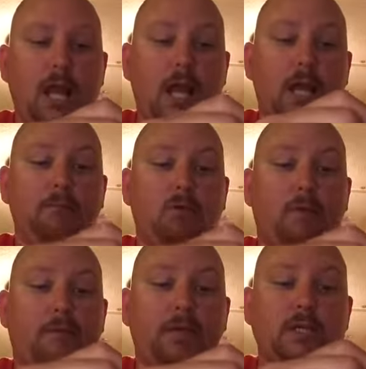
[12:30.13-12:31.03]
I'm going
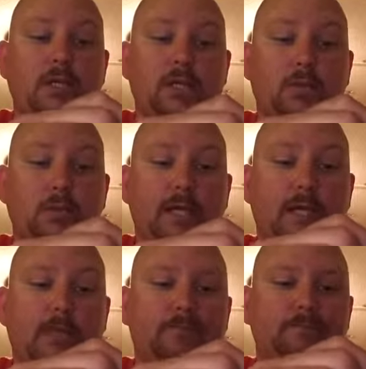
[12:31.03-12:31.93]
fishing this
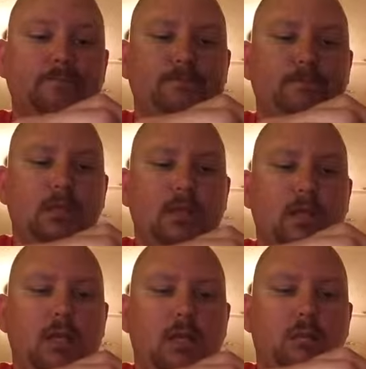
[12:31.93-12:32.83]
weekend.
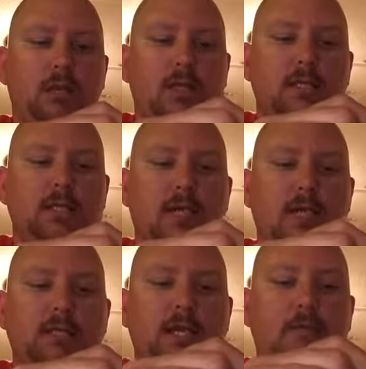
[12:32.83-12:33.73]
Be the
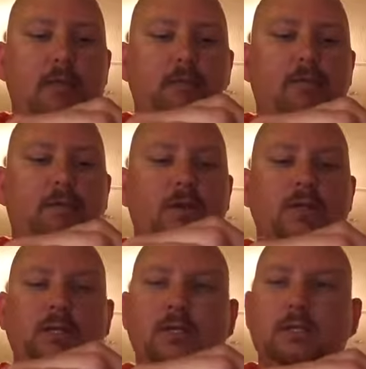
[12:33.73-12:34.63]
second time I've been fishing